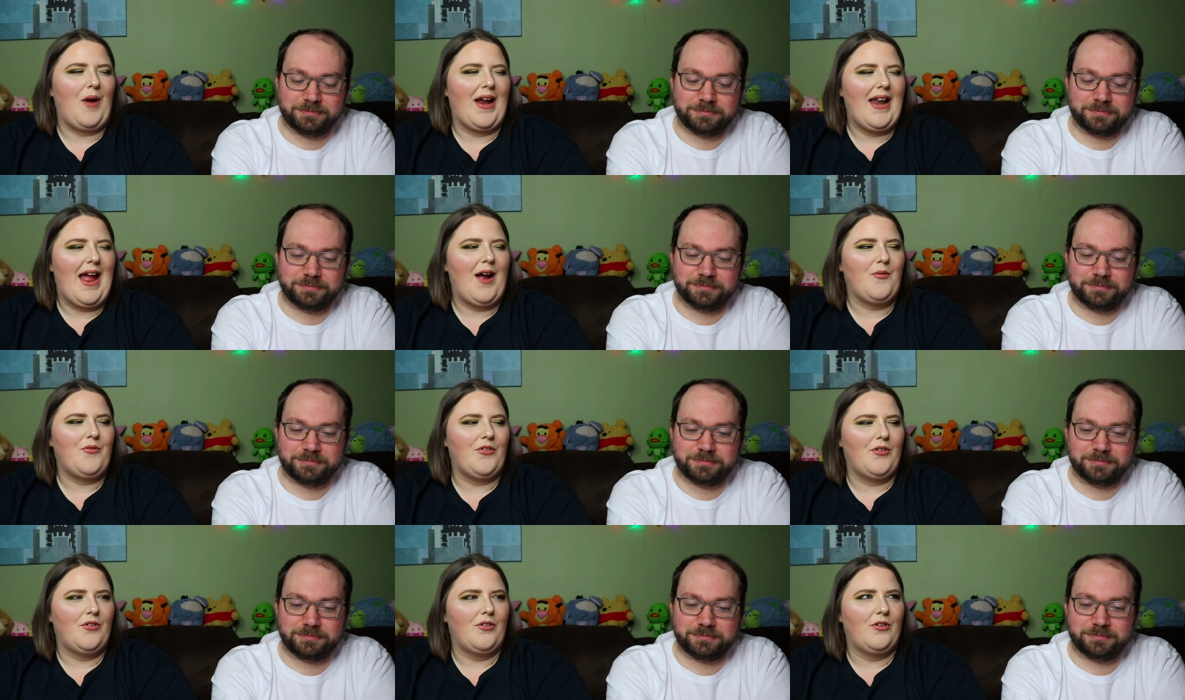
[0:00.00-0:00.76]
Speaker 1: right
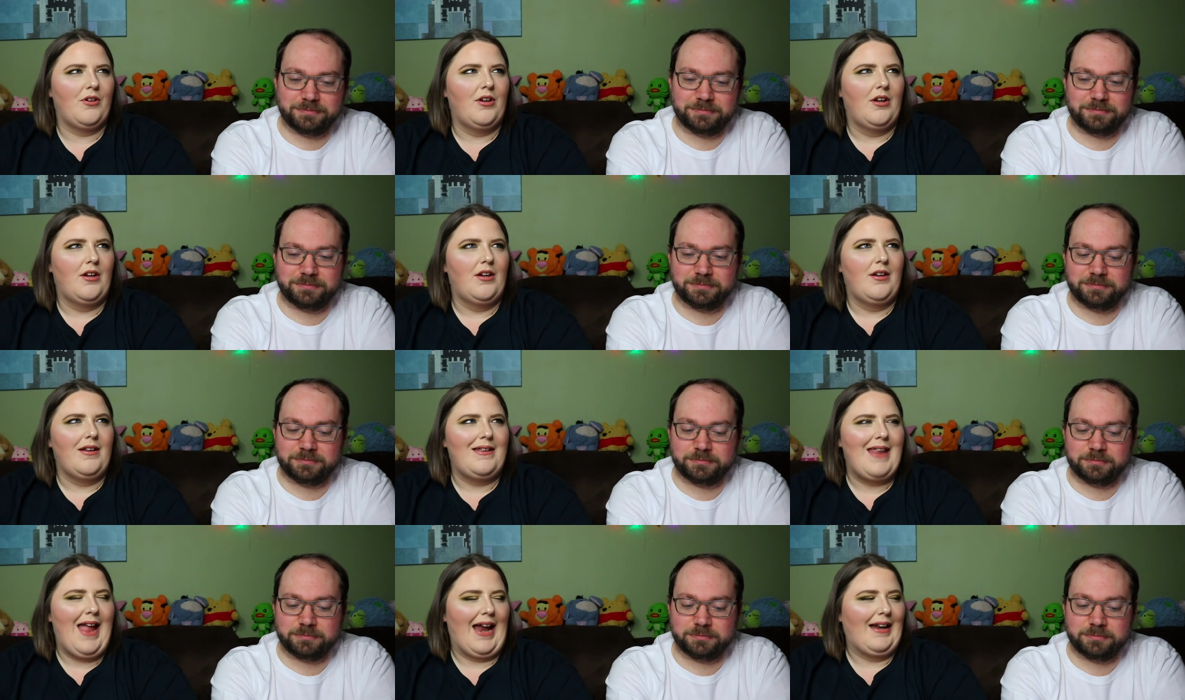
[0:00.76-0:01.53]
after
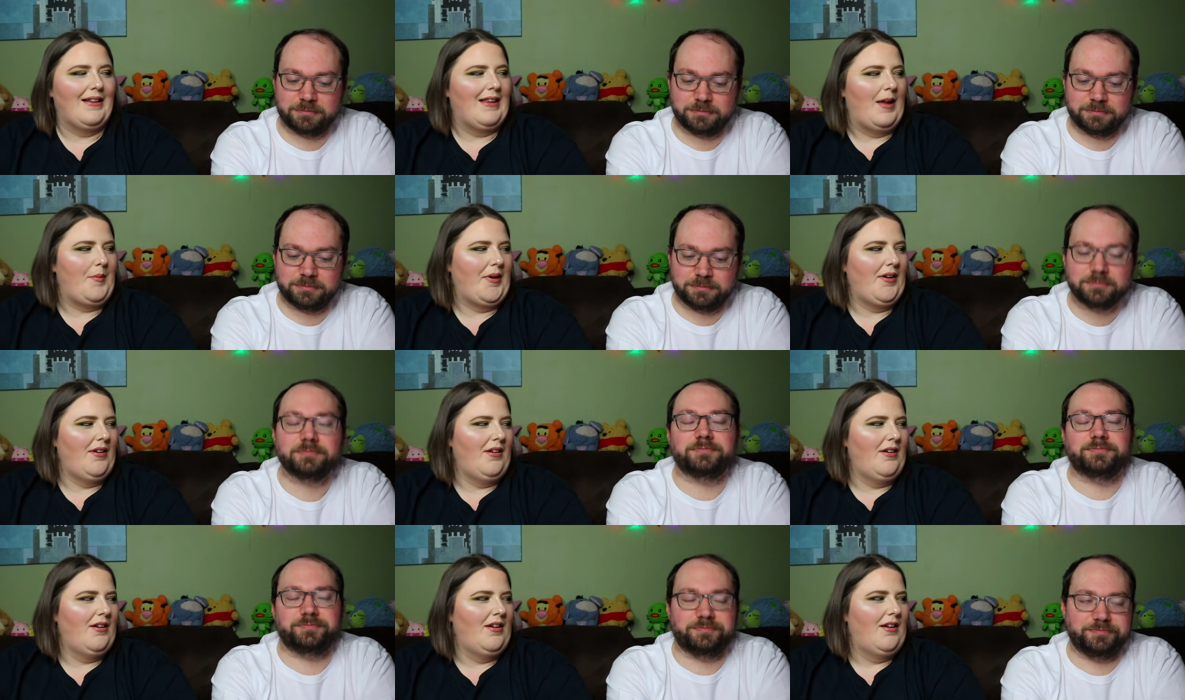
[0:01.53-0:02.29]
9-11.
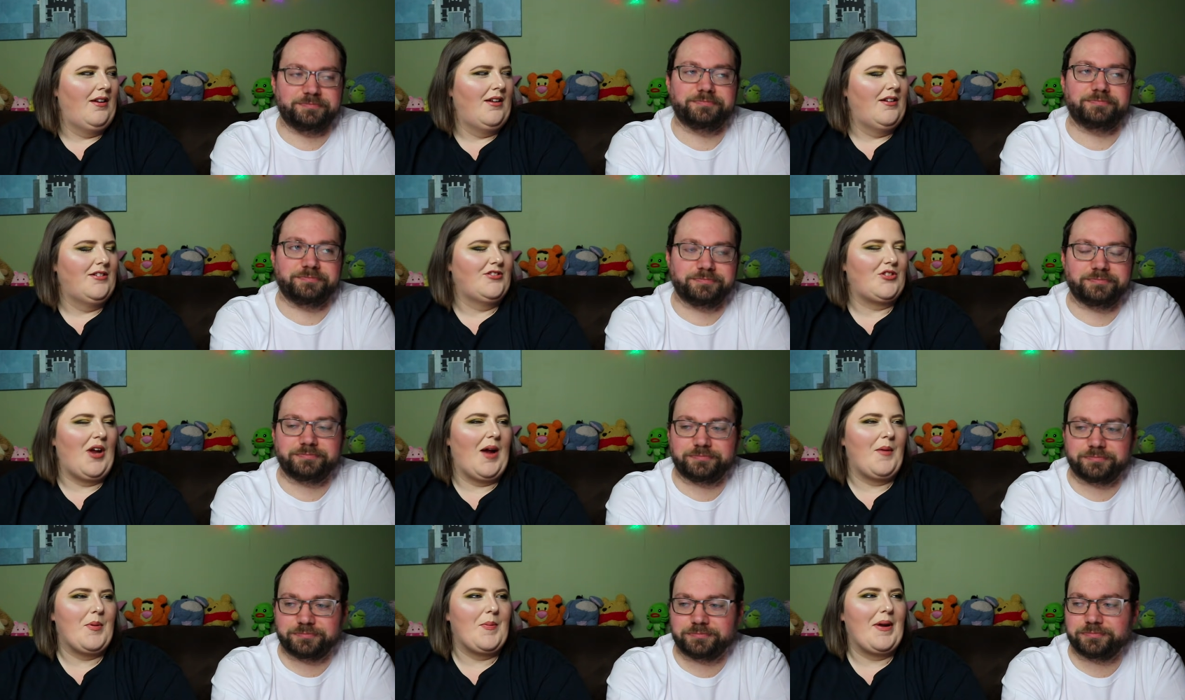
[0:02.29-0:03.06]
So
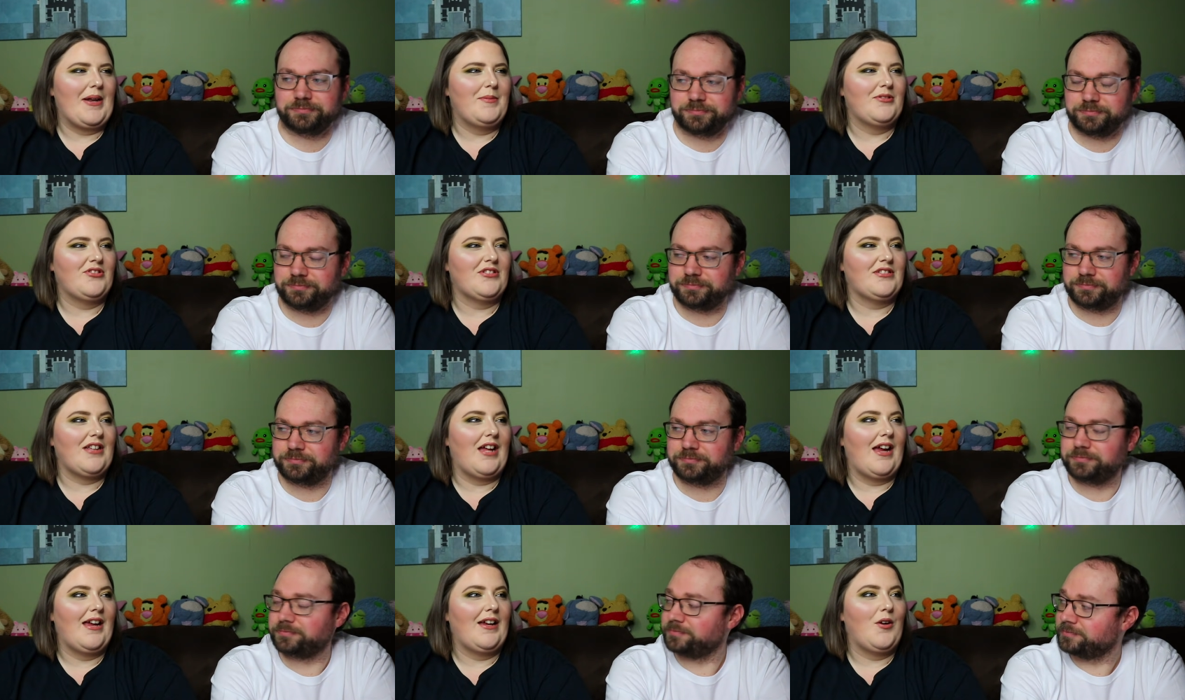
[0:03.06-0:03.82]
everybody was just
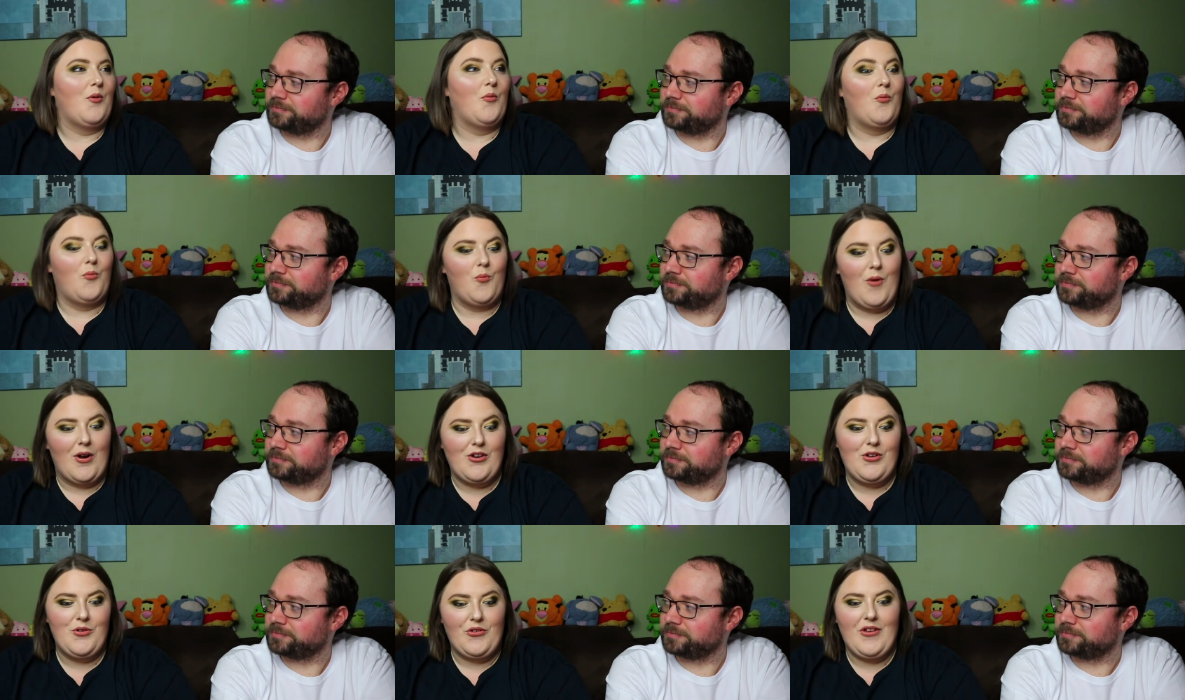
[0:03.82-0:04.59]
like,
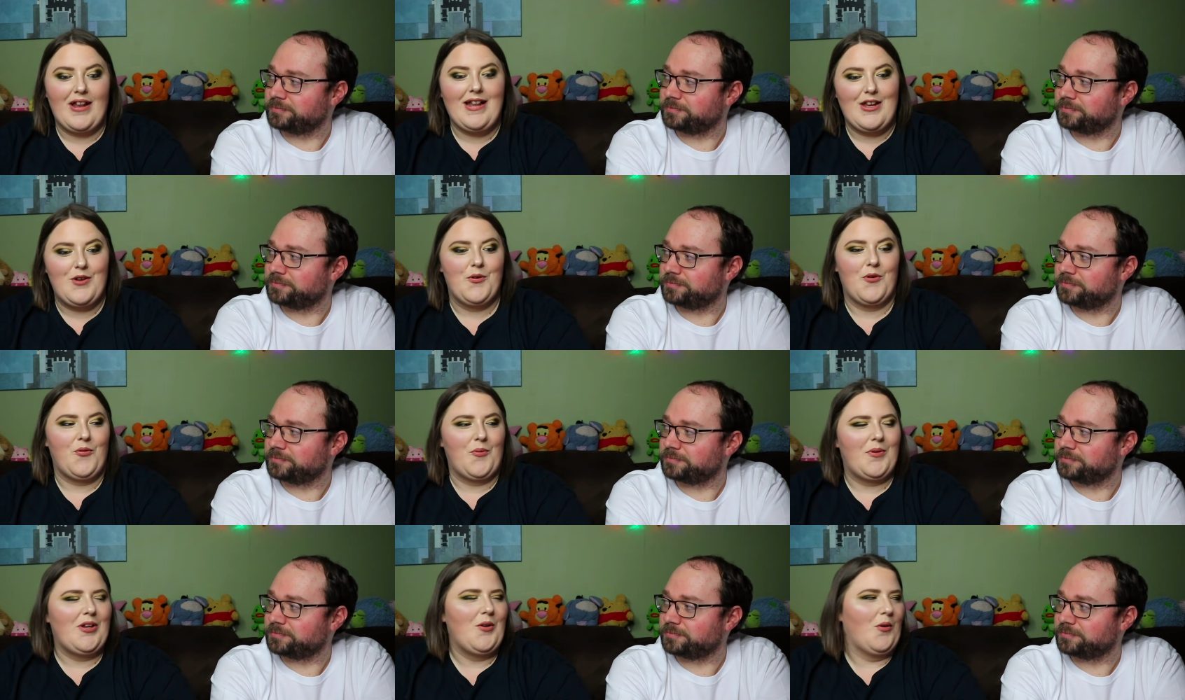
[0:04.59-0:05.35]
when you said that you were
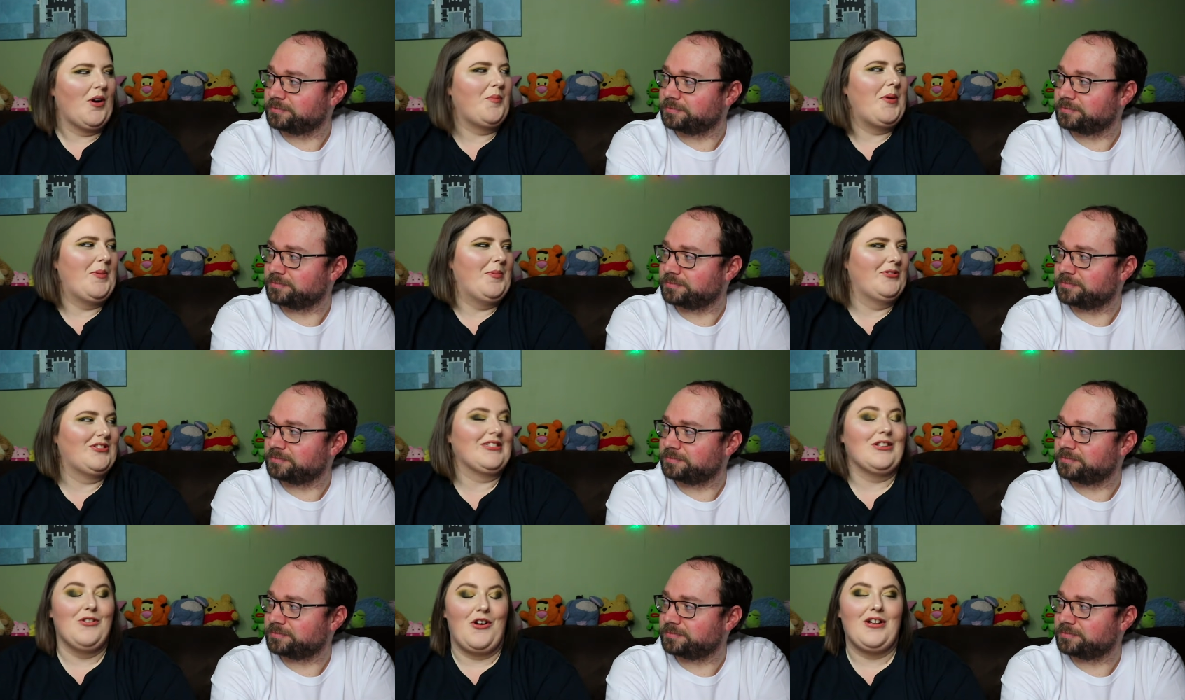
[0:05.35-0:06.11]
from New York, people
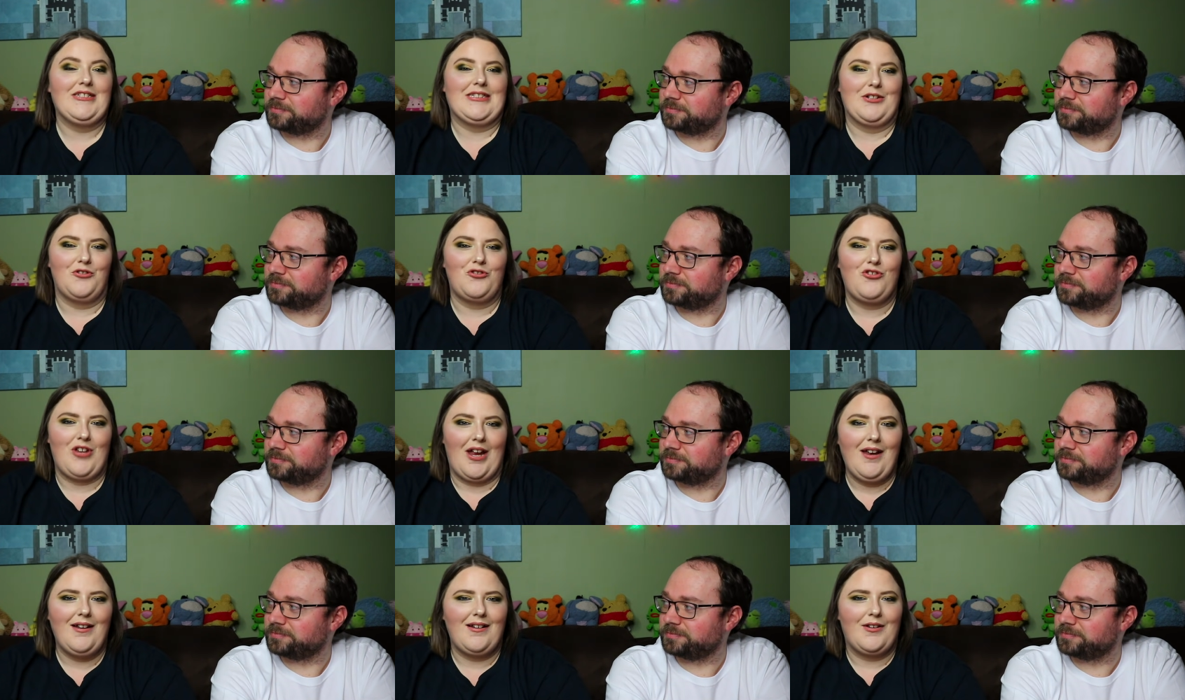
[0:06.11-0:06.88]
just lost their
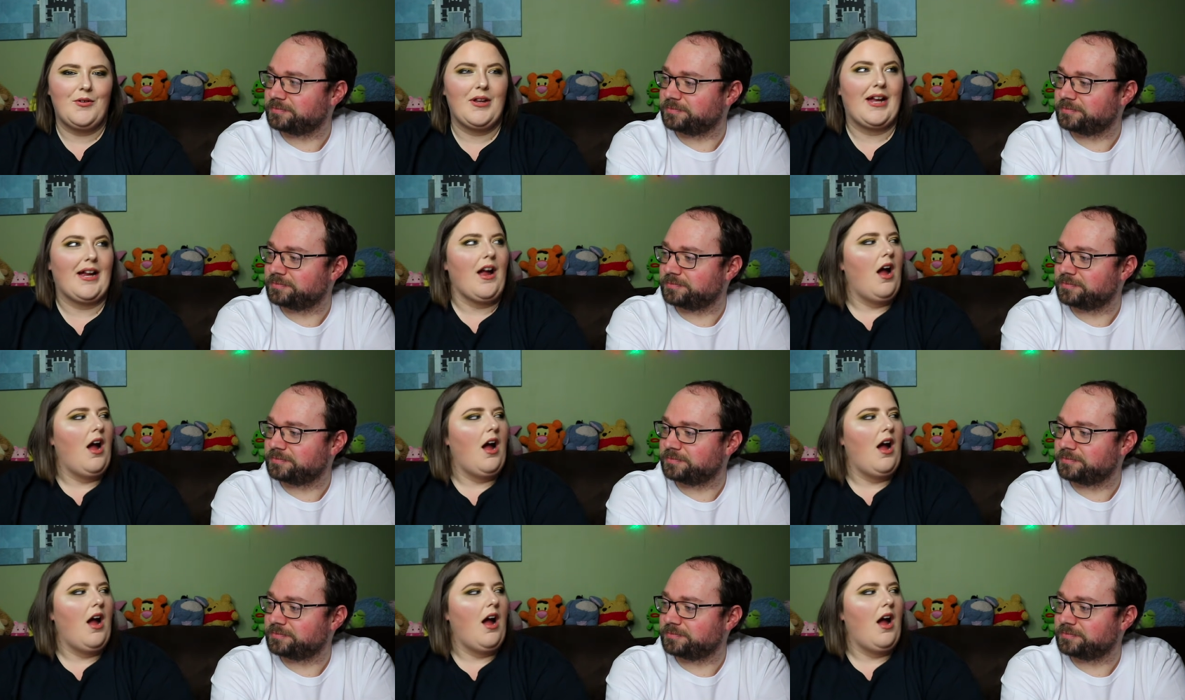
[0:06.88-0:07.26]
shit. And they're like,